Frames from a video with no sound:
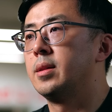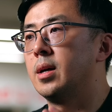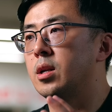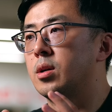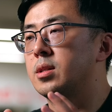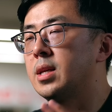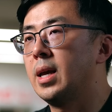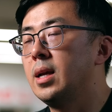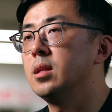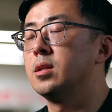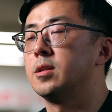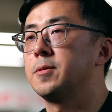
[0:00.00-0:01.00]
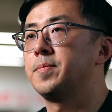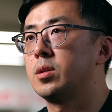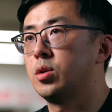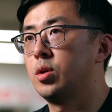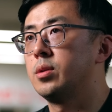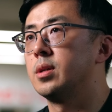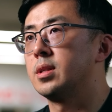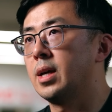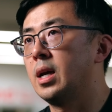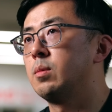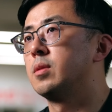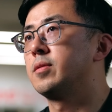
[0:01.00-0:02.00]
that are tailored to the
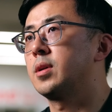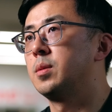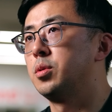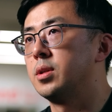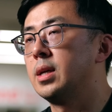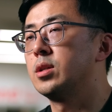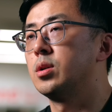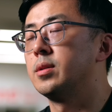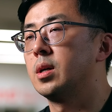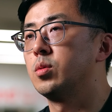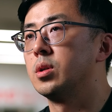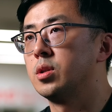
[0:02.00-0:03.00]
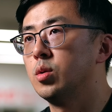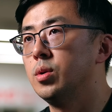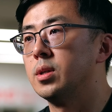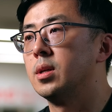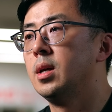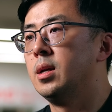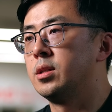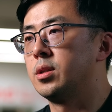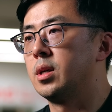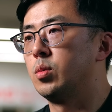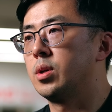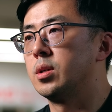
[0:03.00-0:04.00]
type of computation that we're doing so
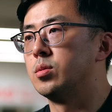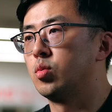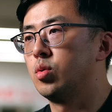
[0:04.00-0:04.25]
that we can